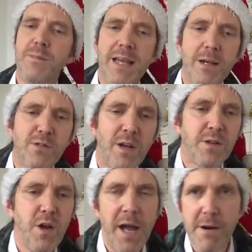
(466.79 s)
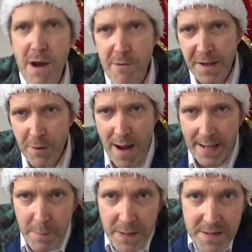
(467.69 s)
It looks like diarrhea on a
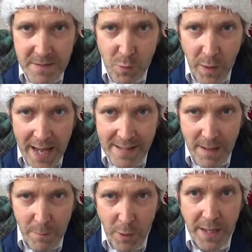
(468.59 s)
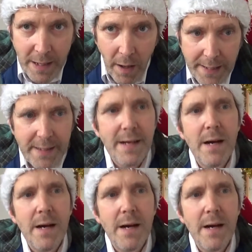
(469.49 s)
cracker, but this is what it ends up looking like.